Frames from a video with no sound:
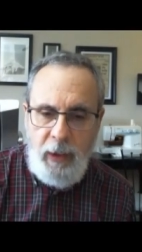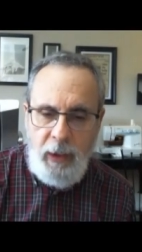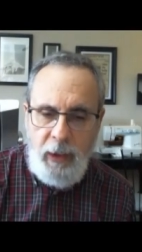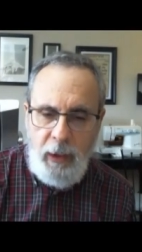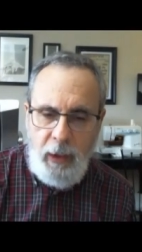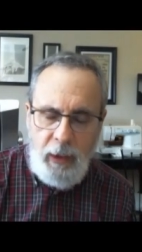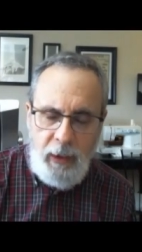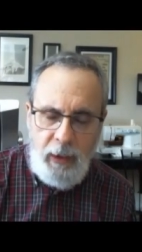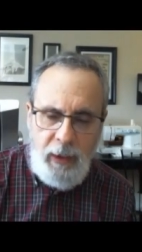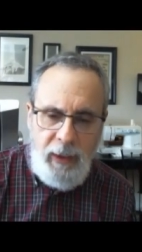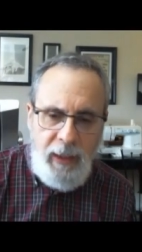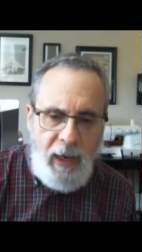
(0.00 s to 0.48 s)

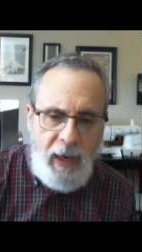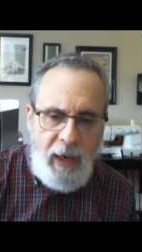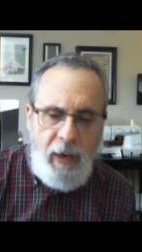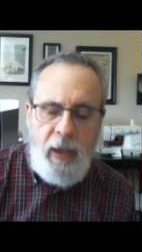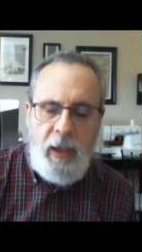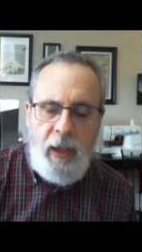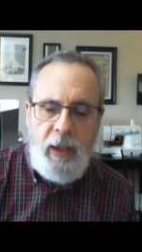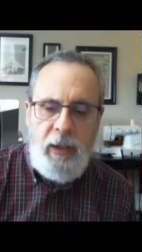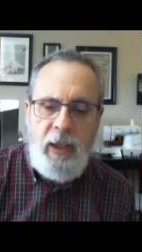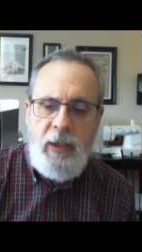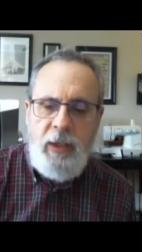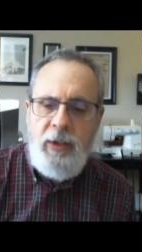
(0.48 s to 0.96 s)
It, it, ne
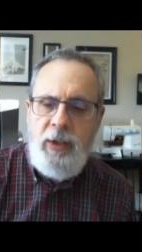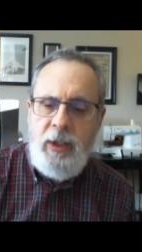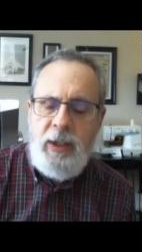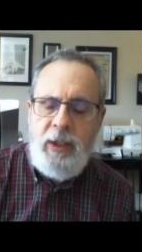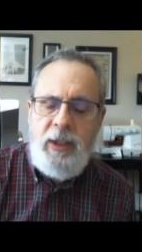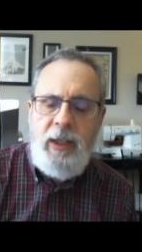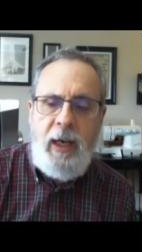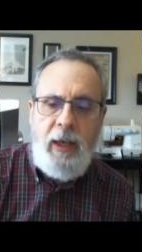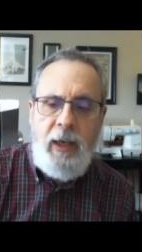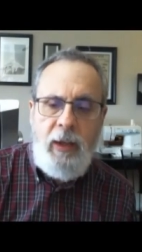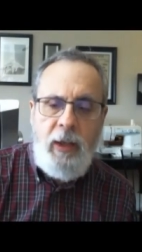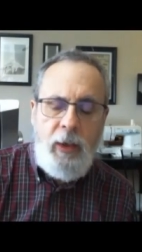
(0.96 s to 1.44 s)
it doesn't
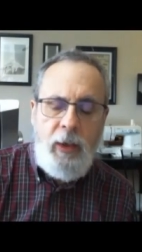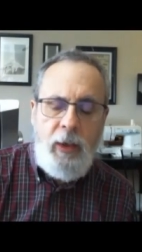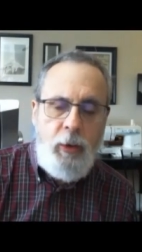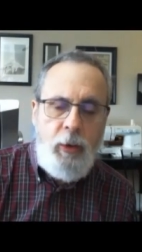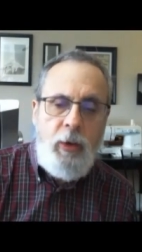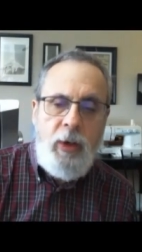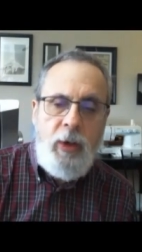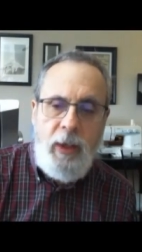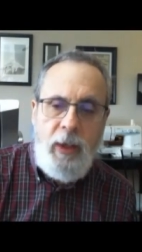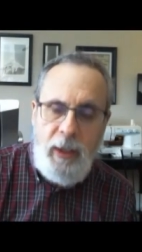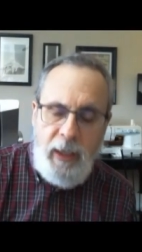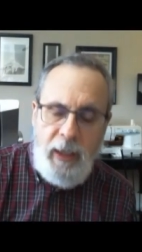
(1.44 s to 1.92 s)
say that you
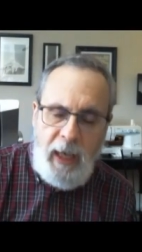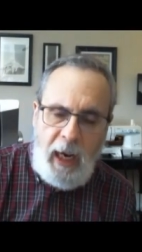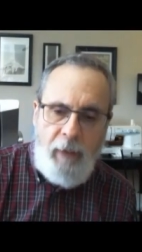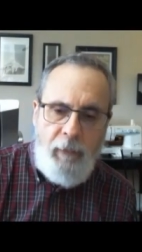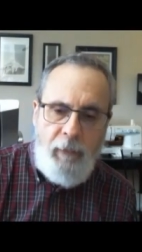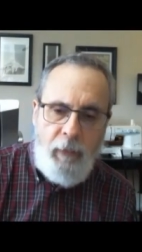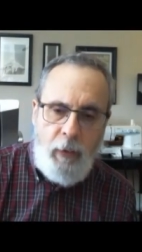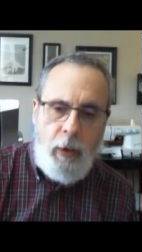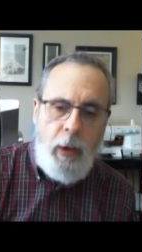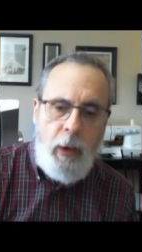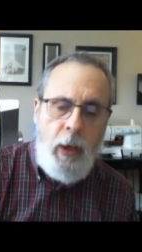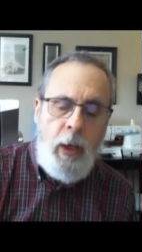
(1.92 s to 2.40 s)
can
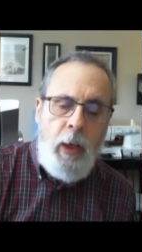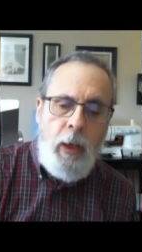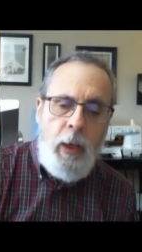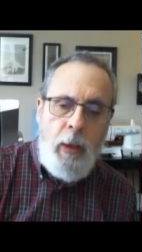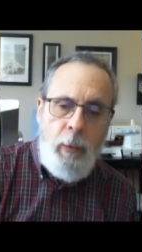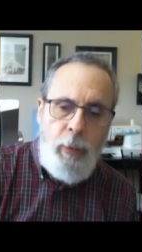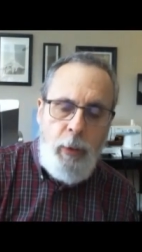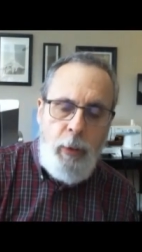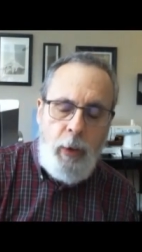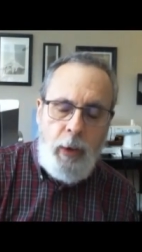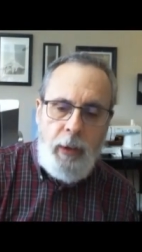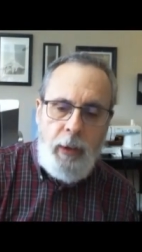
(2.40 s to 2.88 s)
never
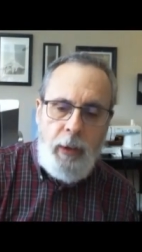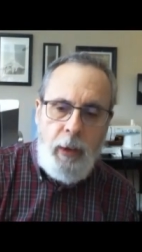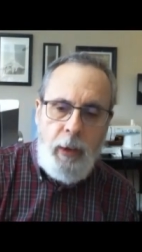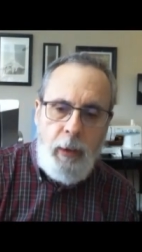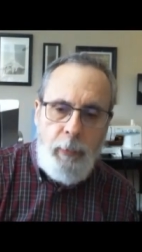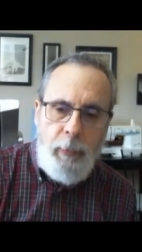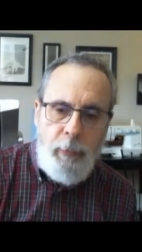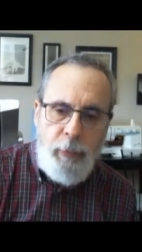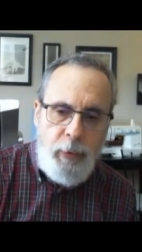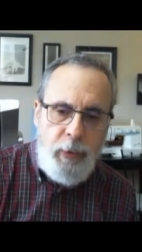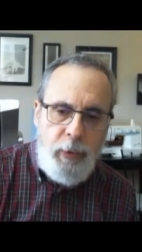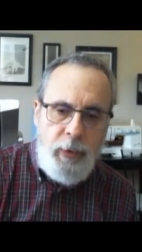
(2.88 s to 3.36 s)
put
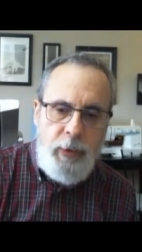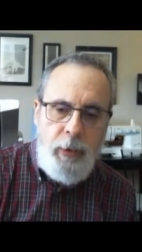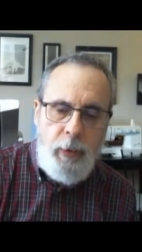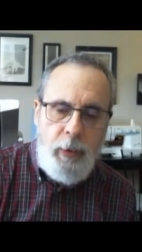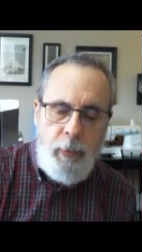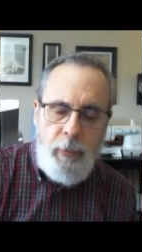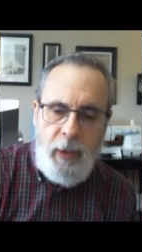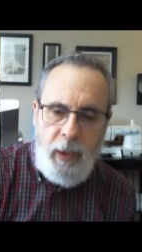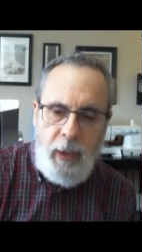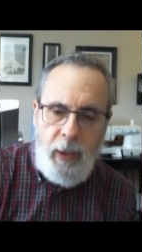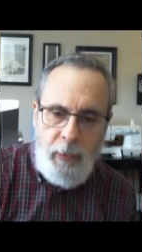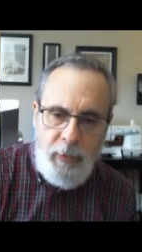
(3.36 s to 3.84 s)
a prisoner
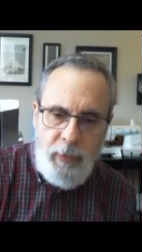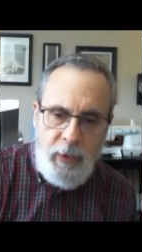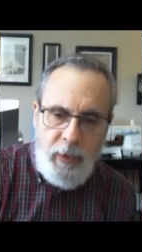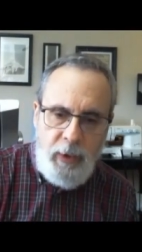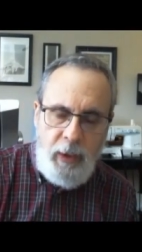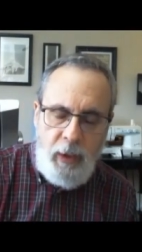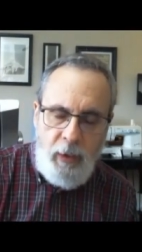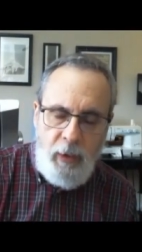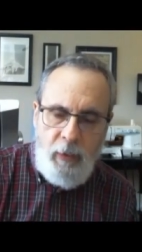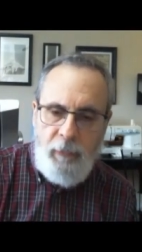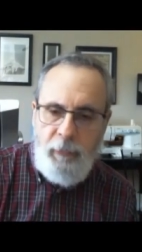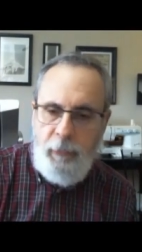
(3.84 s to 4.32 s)
by
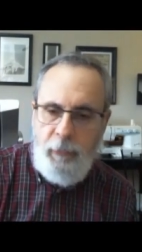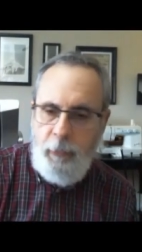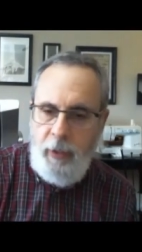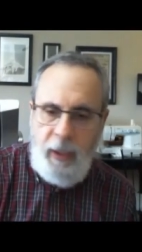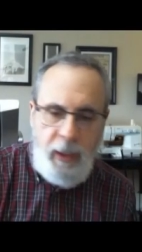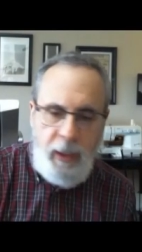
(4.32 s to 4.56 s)
himself for